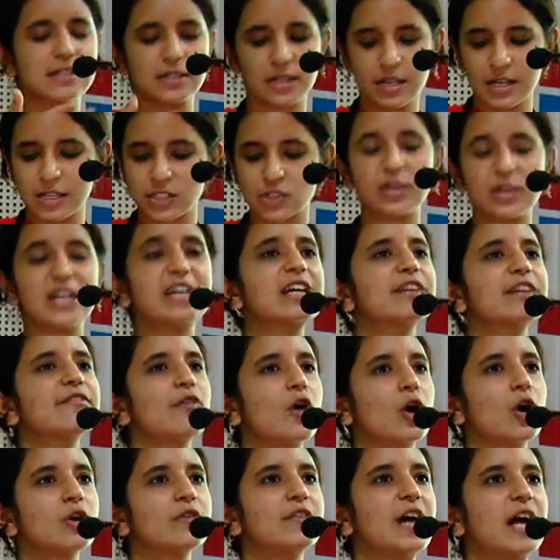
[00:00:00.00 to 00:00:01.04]
So he can follow
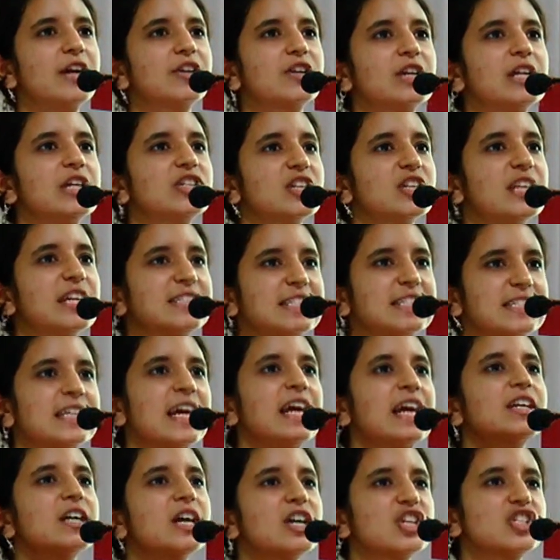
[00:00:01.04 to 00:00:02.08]
that religion, and state
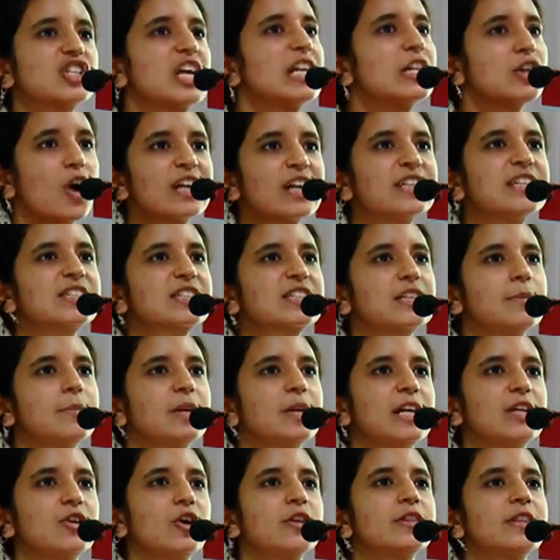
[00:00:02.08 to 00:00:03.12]
shall not discriminate
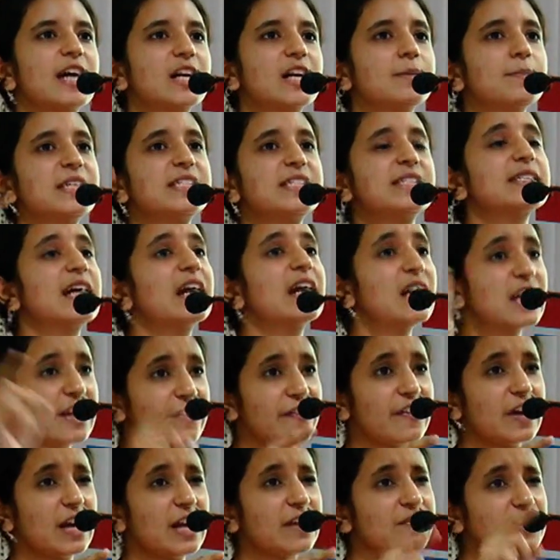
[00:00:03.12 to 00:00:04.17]
on that basis. And if
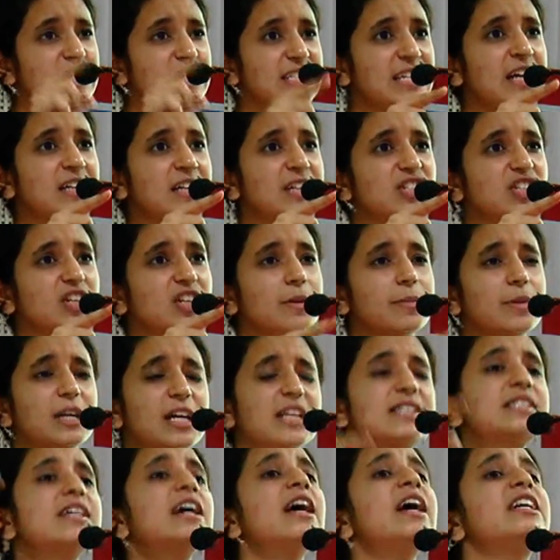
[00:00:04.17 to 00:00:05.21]
the state discriminates,
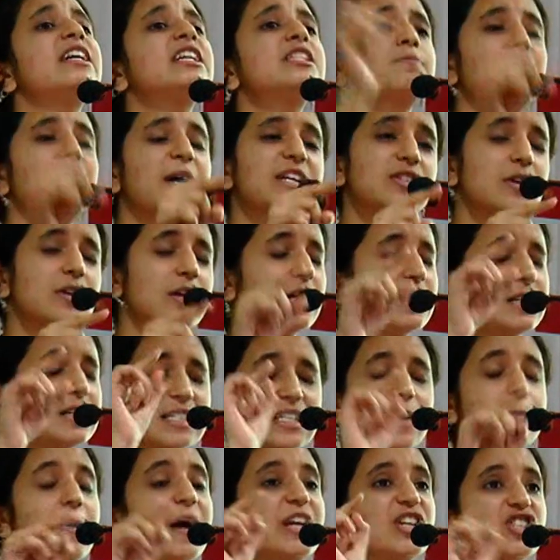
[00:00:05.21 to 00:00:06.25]
it is a
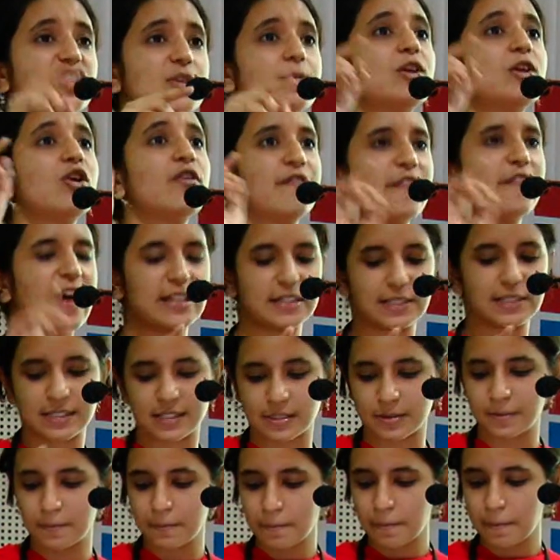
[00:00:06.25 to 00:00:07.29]
punishable offence.
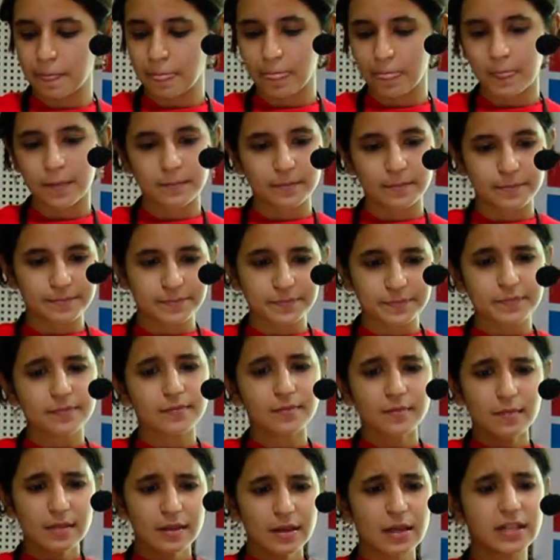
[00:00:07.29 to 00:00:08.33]

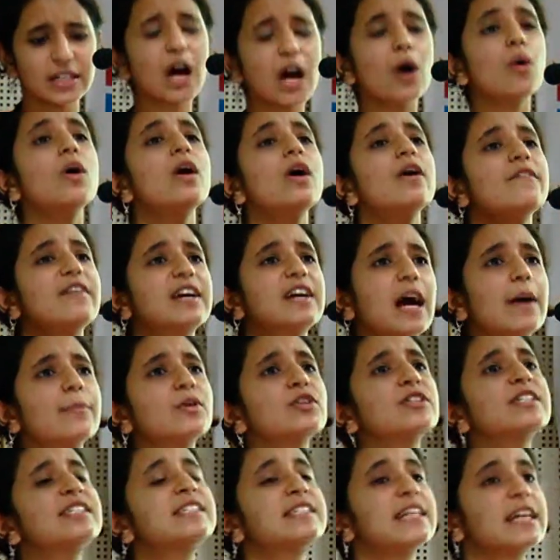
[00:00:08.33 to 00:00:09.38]
Now, we come to the
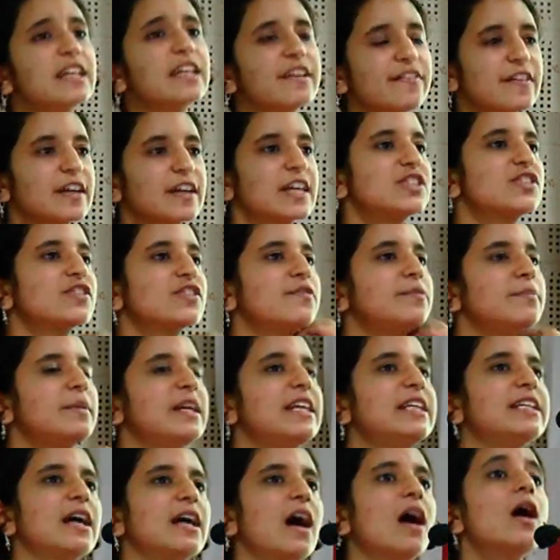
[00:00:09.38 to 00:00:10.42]
significance of media.
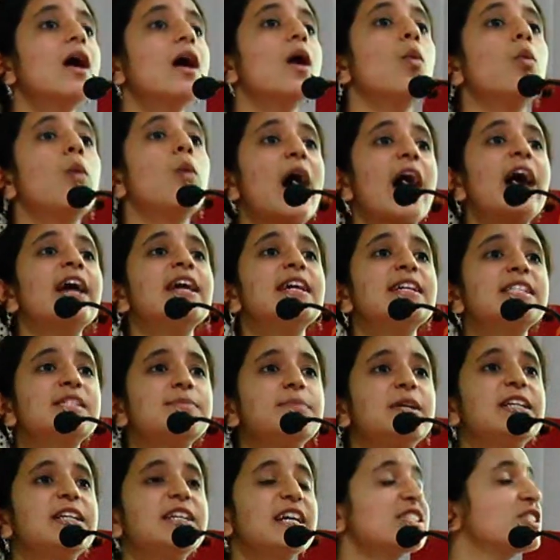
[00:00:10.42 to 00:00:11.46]
Why is
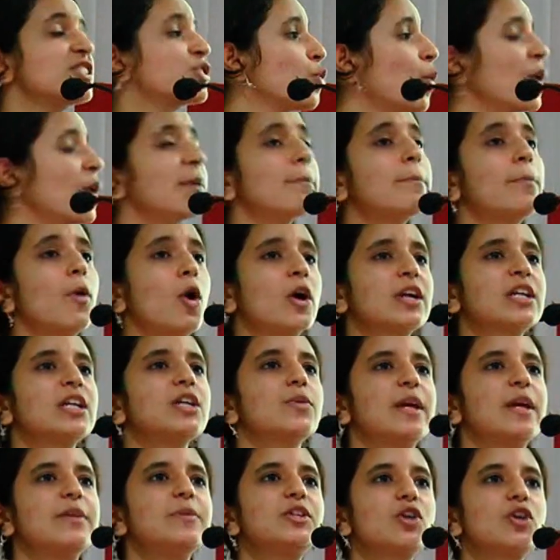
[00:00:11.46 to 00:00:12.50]
media so important when we
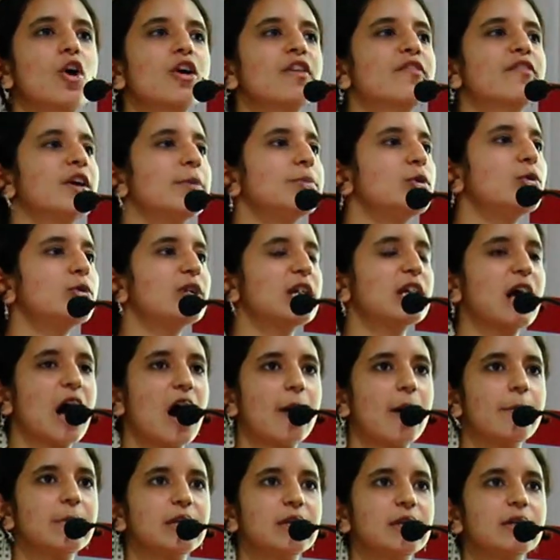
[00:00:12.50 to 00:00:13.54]
talk of communal
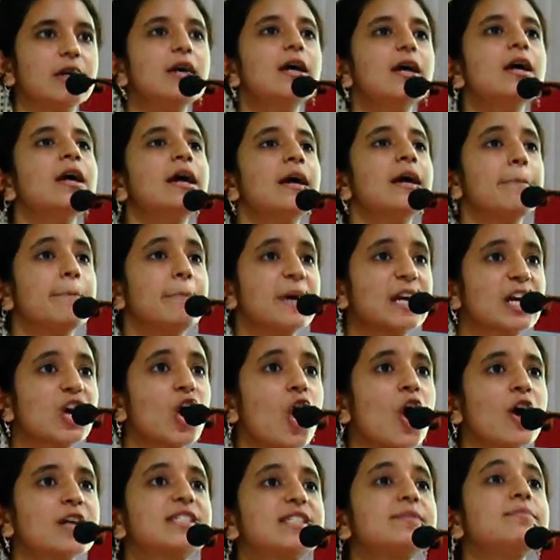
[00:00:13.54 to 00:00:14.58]
harmony? Because
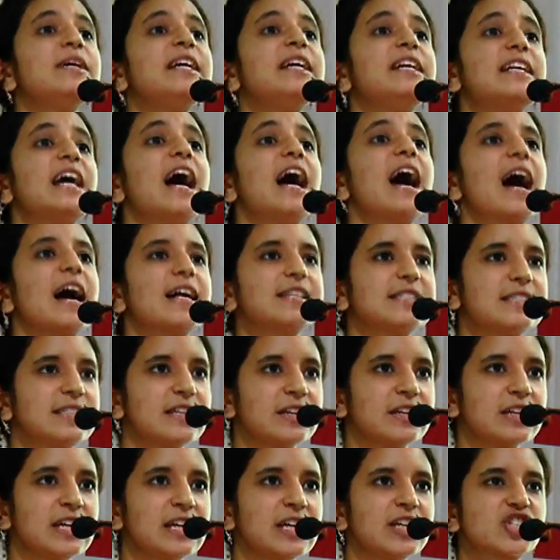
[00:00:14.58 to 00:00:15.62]
media has the
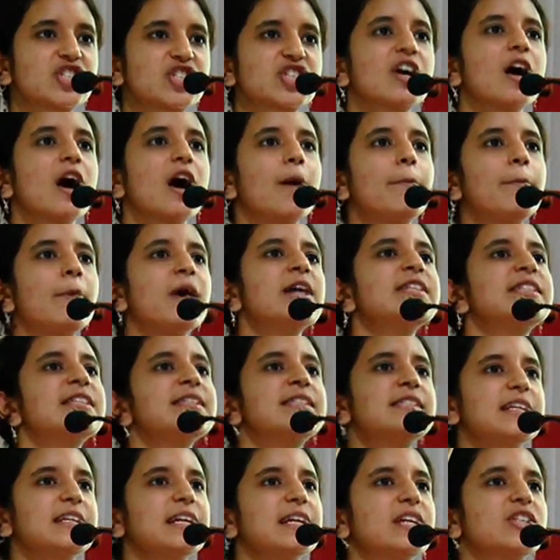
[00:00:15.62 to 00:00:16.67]
reach. A person
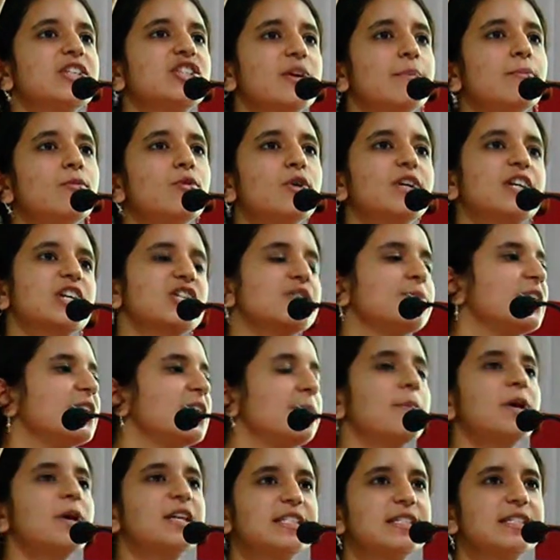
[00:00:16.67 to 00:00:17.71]
sitting in Jammu and Kashmir, a
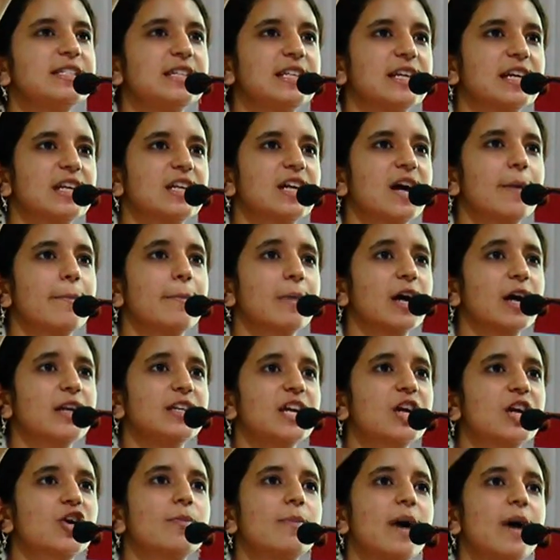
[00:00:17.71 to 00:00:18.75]
person sitting in
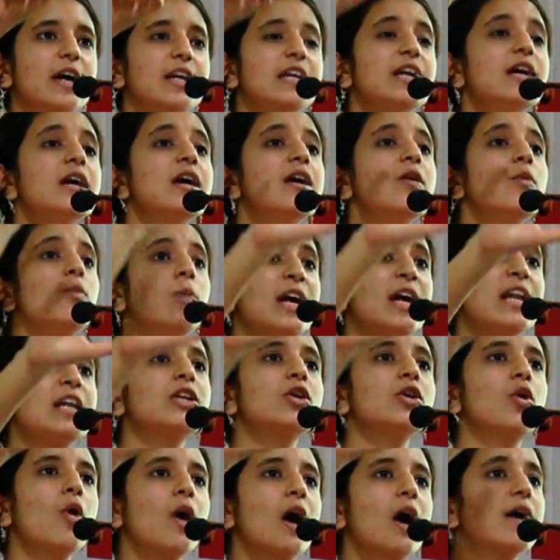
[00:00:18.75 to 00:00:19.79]
Kanyakumari will
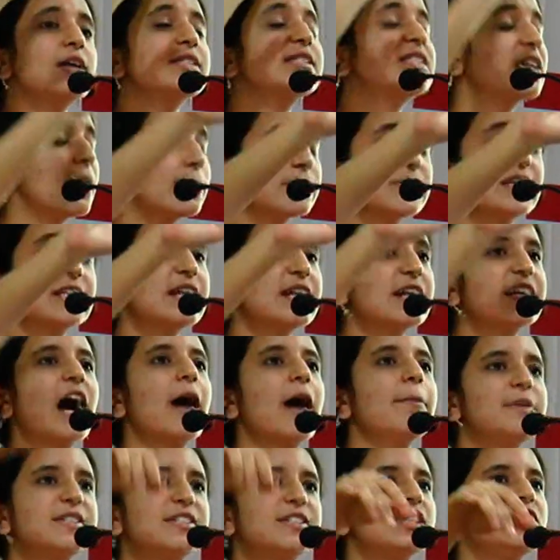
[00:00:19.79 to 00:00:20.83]
know something that happens
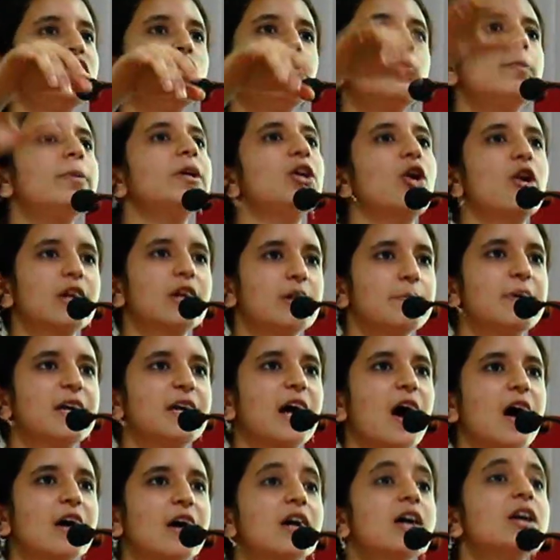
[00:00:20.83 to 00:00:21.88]
in UP or in Bihar
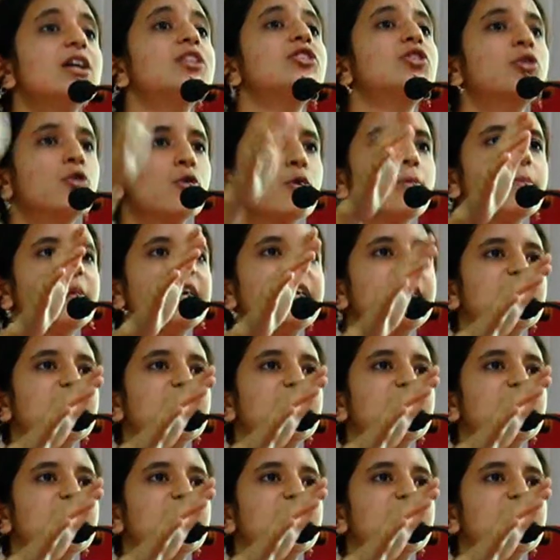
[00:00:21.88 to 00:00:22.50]
through media.